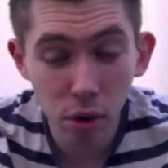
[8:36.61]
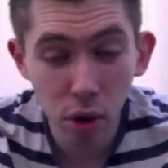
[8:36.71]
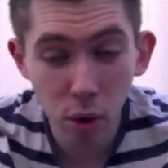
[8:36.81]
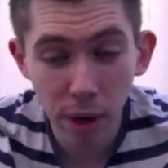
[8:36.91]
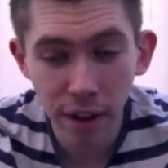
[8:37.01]

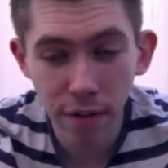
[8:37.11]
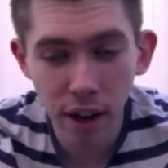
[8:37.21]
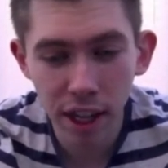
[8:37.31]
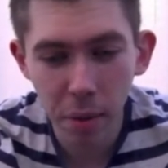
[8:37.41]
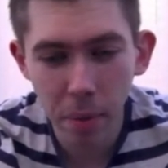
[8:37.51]
or we could
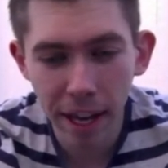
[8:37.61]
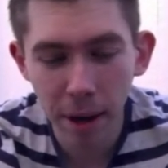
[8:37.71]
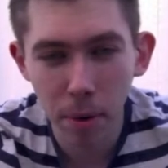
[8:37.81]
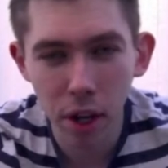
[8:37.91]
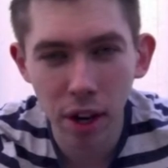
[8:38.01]
find that we wake up
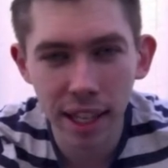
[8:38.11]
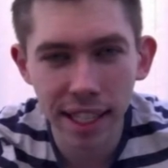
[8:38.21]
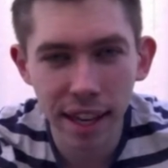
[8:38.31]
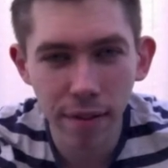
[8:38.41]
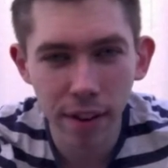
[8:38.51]
on the
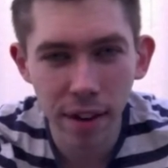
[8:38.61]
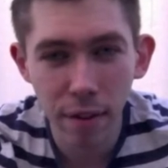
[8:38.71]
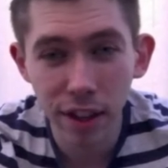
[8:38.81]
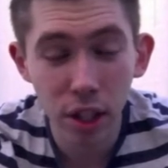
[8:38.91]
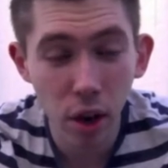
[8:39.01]
19th and
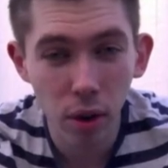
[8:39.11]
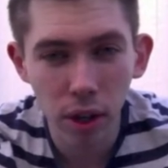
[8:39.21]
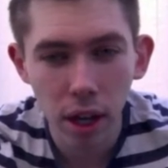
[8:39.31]
everything's gone.